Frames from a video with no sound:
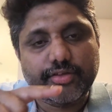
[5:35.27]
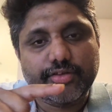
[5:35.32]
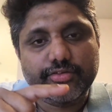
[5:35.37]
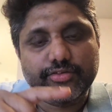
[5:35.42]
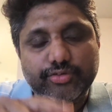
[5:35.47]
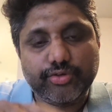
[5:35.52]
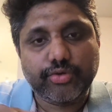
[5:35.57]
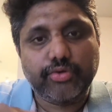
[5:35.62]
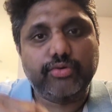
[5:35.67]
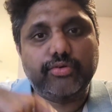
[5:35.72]

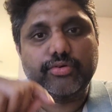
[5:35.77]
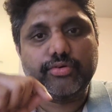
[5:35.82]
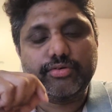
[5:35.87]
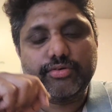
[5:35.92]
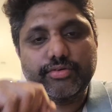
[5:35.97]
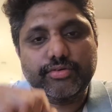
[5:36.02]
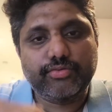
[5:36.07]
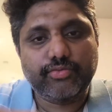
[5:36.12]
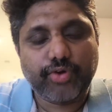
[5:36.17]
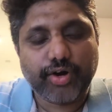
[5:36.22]
So
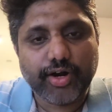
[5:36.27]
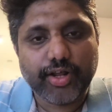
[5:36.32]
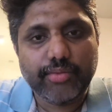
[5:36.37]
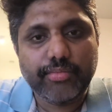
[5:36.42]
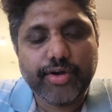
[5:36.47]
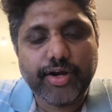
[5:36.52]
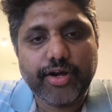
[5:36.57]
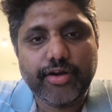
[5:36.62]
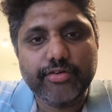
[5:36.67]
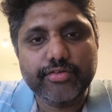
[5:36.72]
what
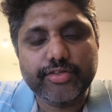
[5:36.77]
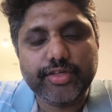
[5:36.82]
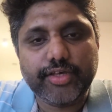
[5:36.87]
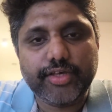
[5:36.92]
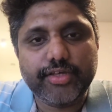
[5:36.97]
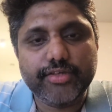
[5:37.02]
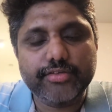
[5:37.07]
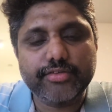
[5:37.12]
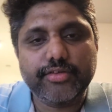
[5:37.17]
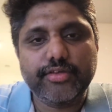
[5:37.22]
I'm trying to say
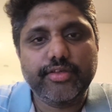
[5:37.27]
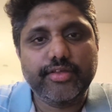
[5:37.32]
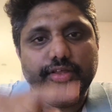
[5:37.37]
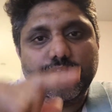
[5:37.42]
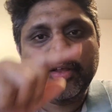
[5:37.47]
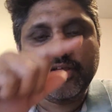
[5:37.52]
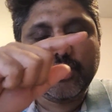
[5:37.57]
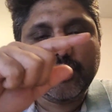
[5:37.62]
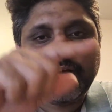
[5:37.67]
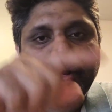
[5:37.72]
is,
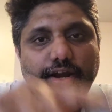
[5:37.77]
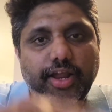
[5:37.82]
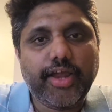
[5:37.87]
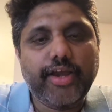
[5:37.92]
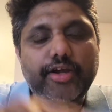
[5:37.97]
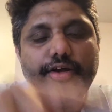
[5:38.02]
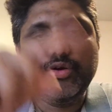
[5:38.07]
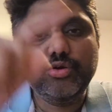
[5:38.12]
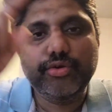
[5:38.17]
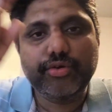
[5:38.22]

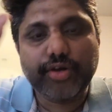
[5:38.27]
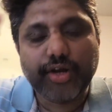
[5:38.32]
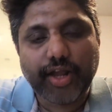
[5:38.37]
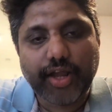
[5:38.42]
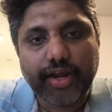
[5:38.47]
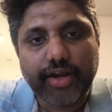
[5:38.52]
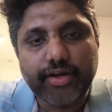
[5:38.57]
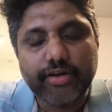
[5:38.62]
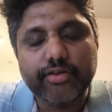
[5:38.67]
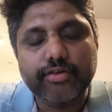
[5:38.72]
client to
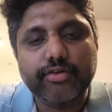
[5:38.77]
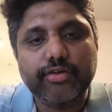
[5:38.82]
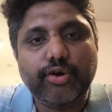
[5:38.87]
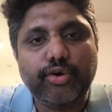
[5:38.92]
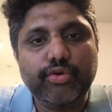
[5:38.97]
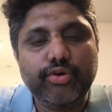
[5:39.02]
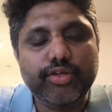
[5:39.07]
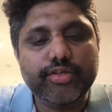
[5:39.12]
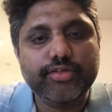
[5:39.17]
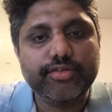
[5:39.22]
client
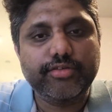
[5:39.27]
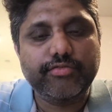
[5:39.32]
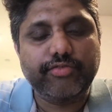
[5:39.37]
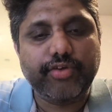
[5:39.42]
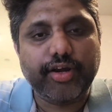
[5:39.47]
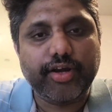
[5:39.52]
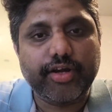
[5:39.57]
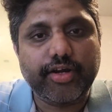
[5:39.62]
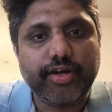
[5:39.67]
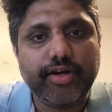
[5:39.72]
route is
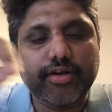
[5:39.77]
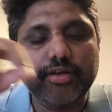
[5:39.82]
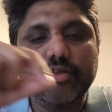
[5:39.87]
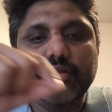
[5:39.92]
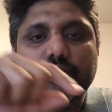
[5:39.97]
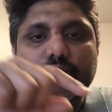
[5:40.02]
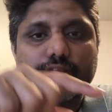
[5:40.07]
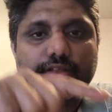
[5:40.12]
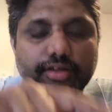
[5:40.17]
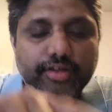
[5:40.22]
reflected,
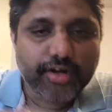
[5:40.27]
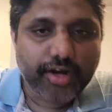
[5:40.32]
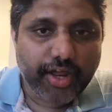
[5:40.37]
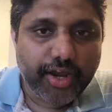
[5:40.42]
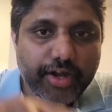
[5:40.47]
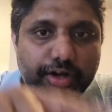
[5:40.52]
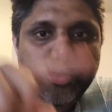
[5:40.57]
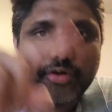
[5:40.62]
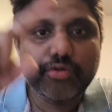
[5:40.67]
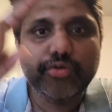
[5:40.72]

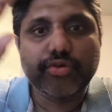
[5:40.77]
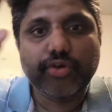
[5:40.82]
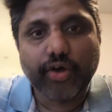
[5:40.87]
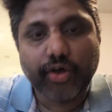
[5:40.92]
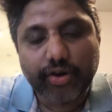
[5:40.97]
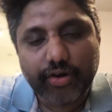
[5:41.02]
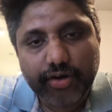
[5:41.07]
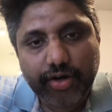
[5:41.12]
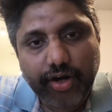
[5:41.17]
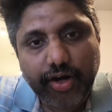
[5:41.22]
client to
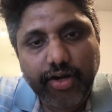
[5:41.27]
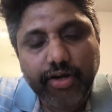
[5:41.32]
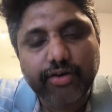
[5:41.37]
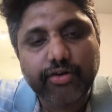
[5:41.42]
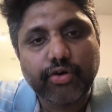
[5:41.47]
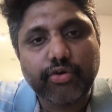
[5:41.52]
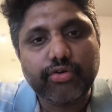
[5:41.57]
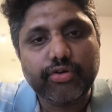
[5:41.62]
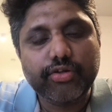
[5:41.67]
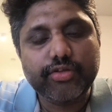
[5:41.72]
non-client
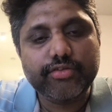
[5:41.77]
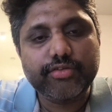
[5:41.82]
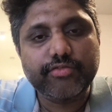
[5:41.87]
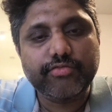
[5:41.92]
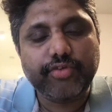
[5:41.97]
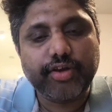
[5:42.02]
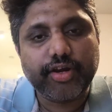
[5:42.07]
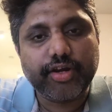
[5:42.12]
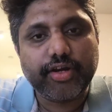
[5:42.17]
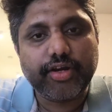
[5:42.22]
route is
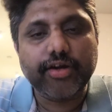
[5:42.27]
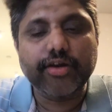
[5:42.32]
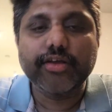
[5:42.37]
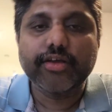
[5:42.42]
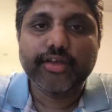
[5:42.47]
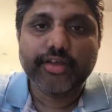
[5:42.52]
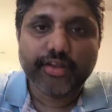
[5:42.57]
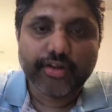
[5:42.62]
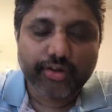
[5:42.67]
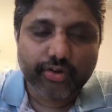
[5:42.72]
reflected,
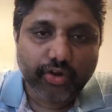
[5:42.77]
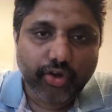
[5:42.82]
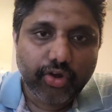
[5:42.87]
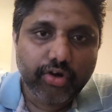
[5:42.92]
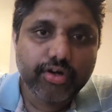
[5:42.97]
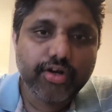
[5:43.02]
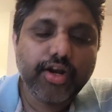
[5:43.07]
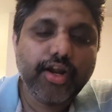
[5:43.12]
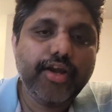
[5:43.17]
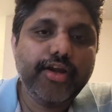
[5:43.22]

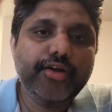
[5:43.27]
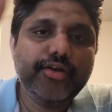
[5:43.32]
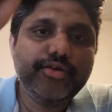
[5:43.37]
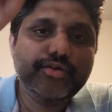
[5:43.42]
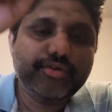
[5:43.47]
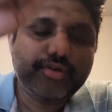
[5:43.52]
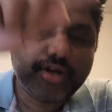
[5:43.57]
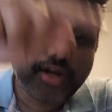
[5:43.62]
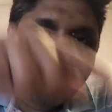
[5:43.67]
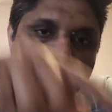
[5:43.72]
non-client
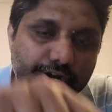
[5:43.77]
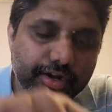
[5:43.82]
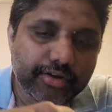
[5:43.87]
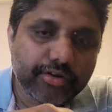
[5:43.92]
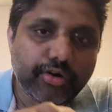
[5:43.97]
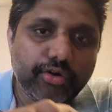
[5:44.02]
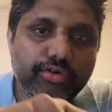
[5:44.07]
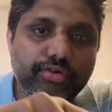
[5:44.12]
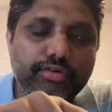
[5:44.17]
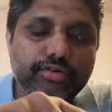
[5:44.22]
to client
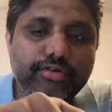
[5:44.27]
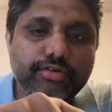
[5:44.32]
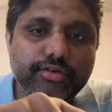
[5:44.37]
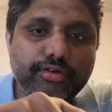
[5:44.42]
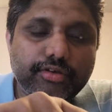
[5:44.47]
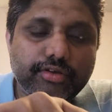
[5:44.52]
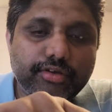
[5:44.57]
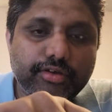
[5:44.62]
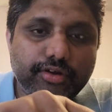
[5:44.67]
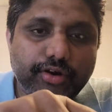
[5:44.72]

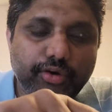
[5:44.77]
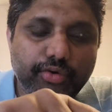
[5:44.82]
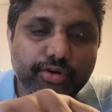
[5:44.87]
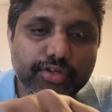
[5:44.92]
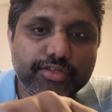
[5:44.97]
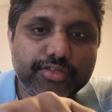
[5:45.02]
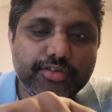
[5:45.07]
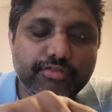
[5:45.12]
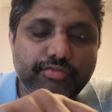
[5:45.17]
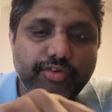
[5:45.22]
route
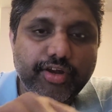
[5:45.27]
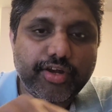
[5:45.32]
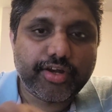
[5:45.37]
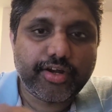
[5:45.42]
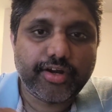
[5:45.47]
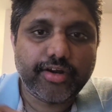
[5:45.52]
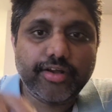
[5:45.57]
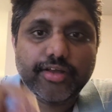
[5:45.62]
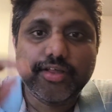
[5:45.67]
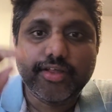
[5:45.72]
is
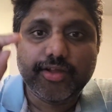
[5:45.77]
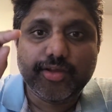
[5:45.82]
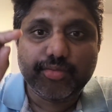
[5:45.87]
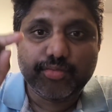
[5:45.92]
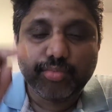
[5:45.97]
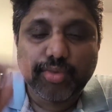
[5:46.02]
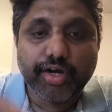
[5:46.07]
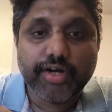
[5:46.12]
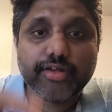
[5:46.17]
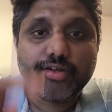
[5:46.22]
reflected,
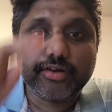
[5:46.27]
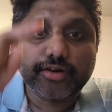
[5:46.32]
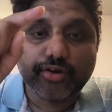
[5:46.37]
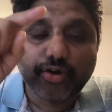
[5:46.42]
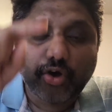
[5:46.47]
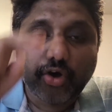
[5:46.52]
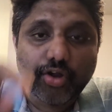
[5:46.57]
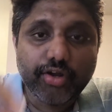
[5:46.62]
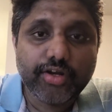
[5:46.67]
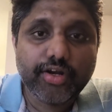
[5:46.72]
but
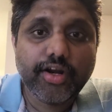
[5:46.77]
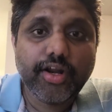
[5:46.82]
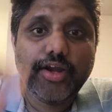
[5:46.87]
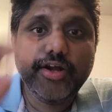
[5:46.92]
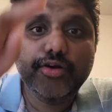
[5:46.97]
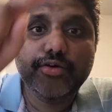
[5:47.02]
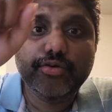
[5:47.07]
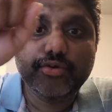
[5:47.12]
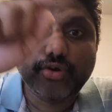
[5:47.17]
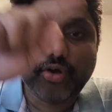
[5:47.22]

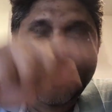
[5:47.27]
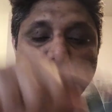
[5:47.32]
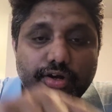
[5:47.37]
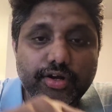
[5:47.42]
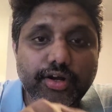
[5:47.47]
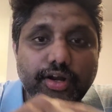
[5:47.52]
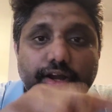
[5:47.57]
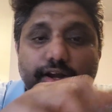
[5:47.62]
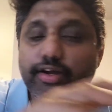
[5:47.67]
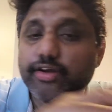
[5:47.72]
non-client to
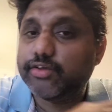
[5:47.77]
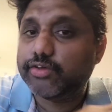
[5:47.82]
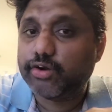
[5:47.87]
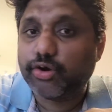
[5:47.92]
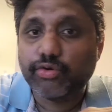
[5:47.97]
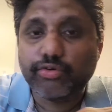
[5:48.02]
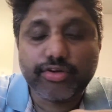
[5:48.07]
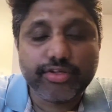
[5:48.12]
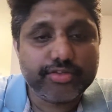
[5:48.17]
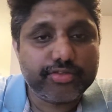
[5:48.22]
non-client
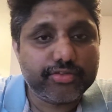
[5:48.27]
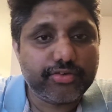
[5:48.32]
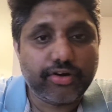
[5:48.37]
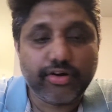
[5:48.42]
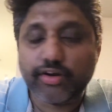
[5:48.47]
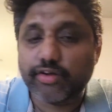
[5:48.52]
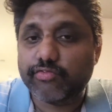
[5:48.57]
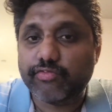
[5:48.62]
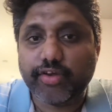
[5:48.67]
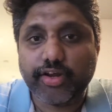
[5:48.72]
route is
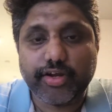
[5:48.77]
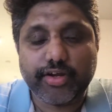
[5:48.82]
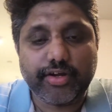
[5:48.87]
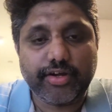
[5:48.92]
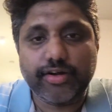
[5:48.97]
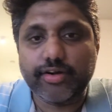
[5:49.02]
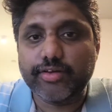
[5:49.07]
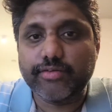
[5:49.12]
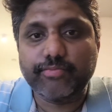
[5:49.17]
not reflected.